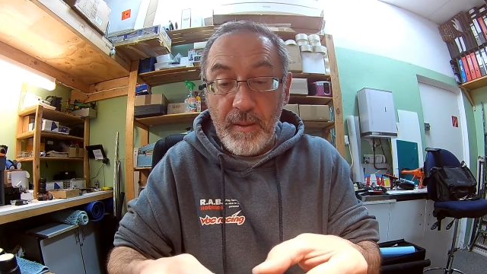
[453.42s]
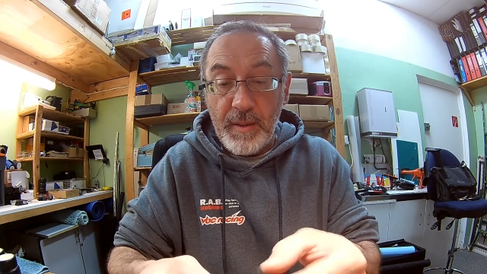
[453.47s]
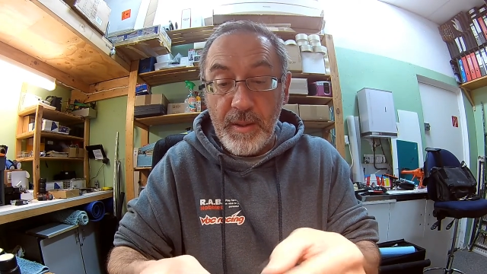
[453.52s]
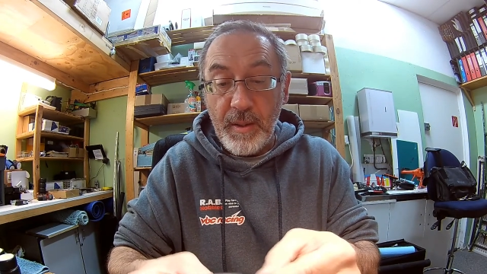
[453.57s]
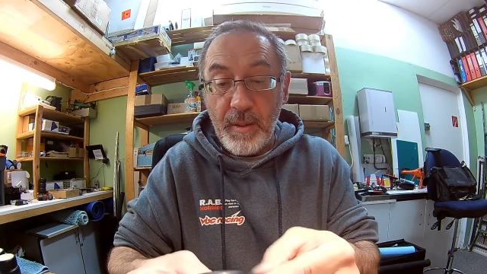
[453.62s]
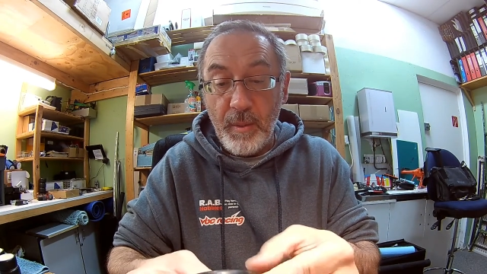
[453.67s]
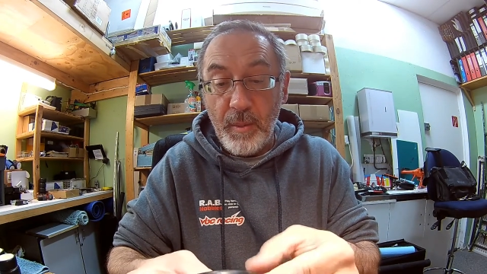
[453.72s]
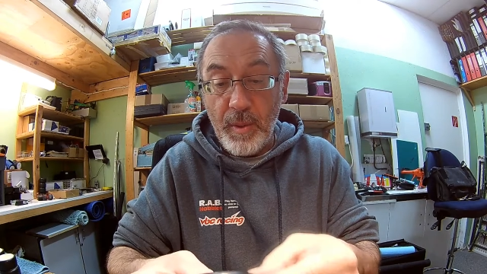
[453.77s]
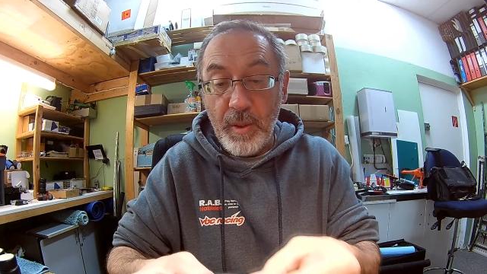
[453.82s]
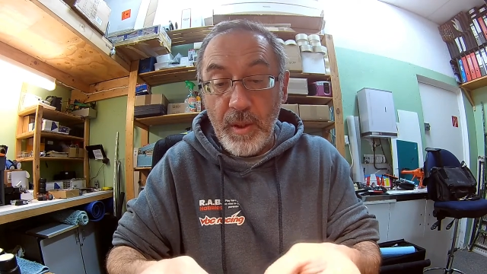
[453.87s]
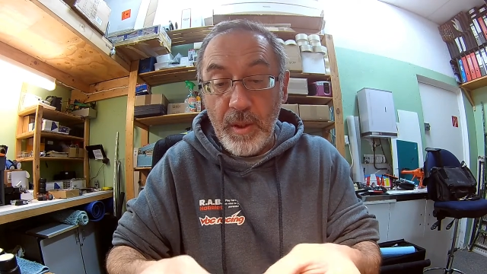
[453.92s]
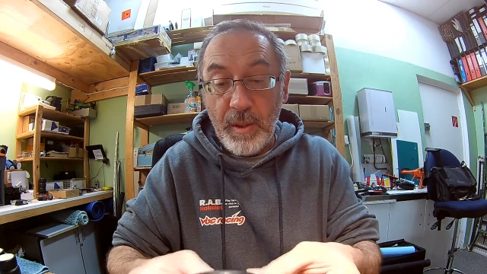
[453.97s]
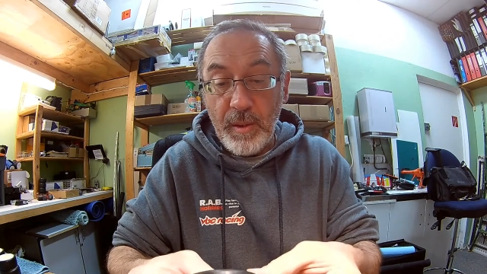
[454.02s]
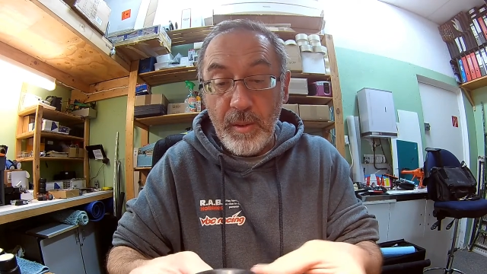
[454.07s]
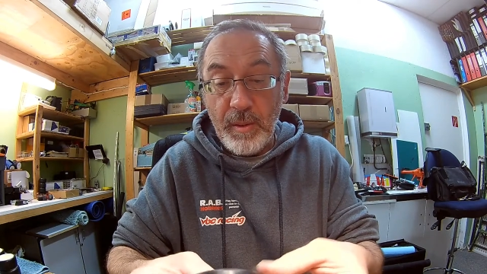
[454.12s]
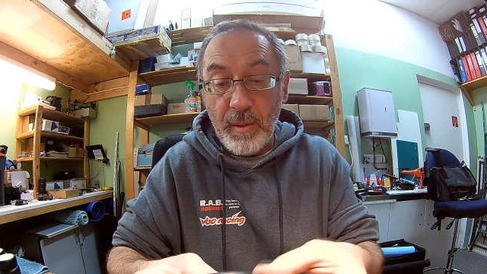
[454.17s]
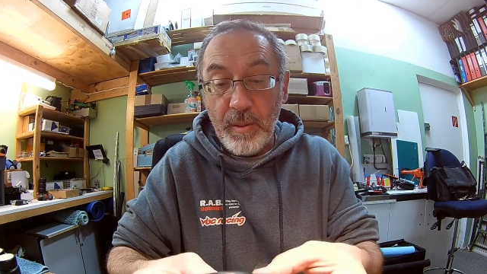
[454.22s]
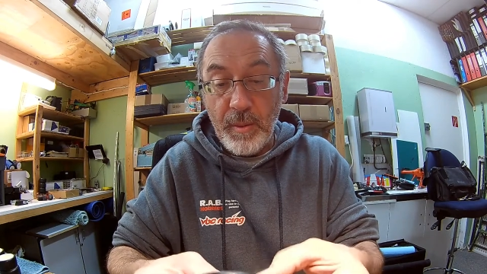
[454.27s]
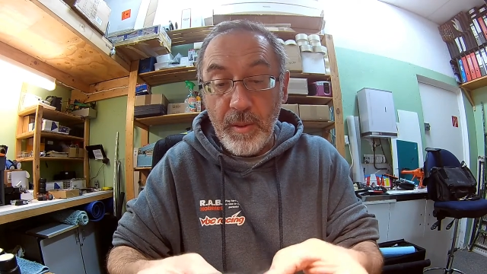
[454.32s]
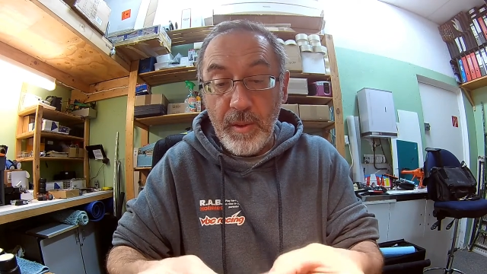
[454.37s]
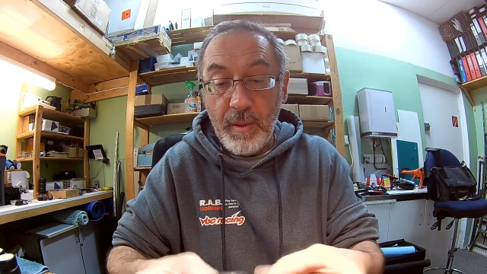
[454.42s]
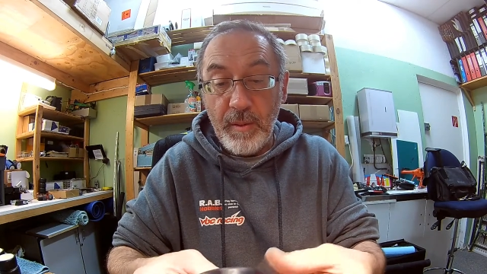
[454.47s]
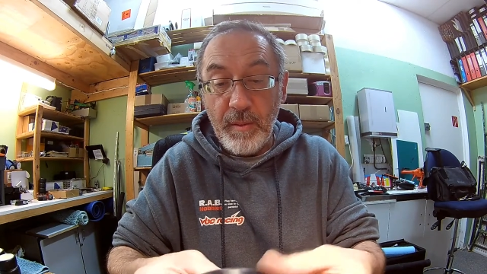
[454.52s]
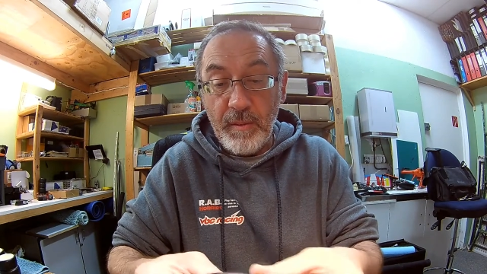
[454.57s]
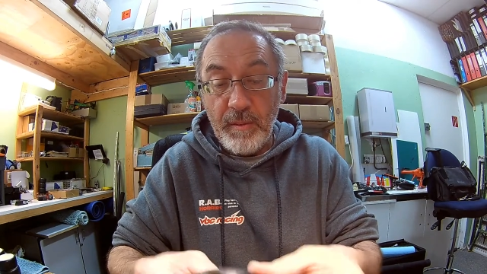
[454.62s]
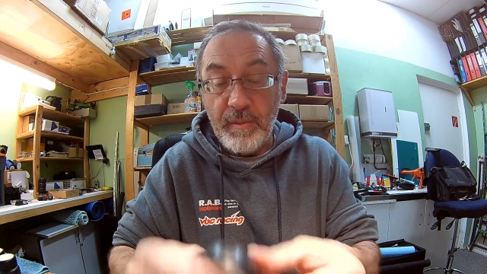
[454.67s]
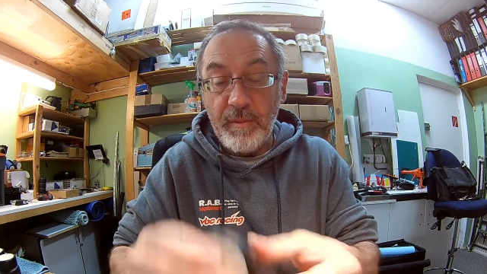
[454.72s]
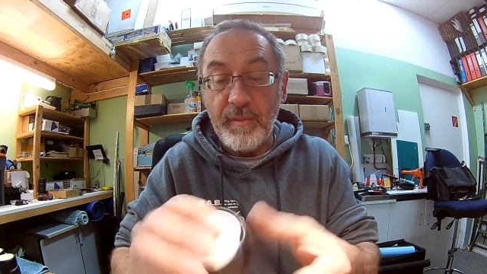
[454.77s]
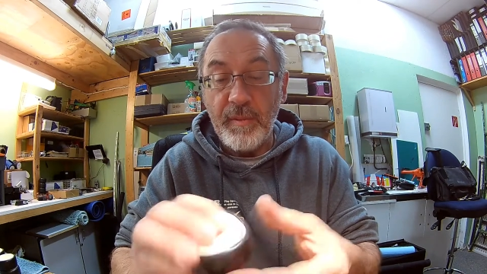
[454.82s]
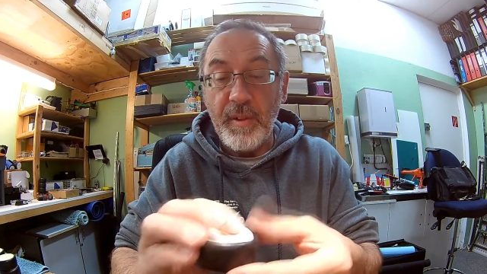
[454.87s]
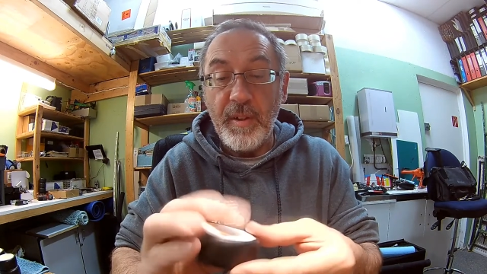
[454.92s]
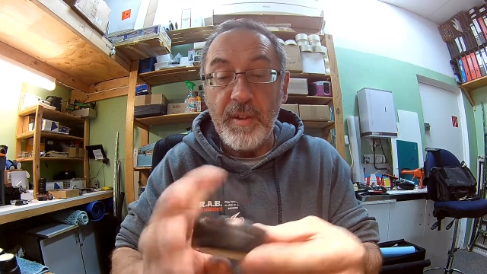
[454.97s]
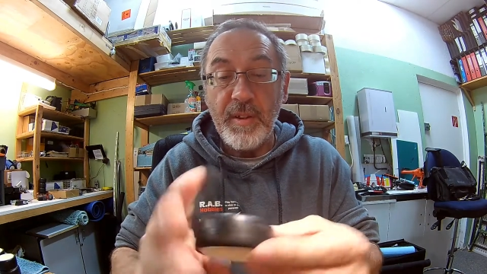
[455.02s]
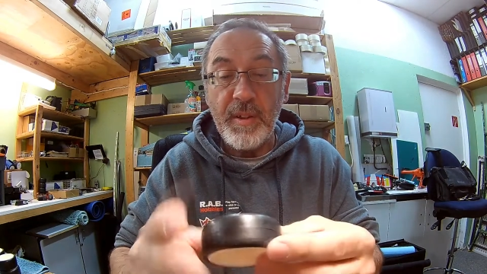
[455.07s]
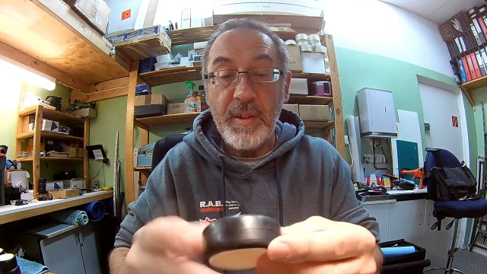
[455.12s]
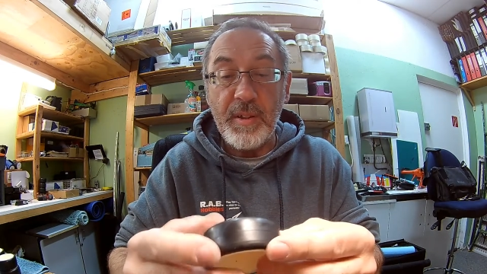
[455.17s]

So when you glue it, you'll find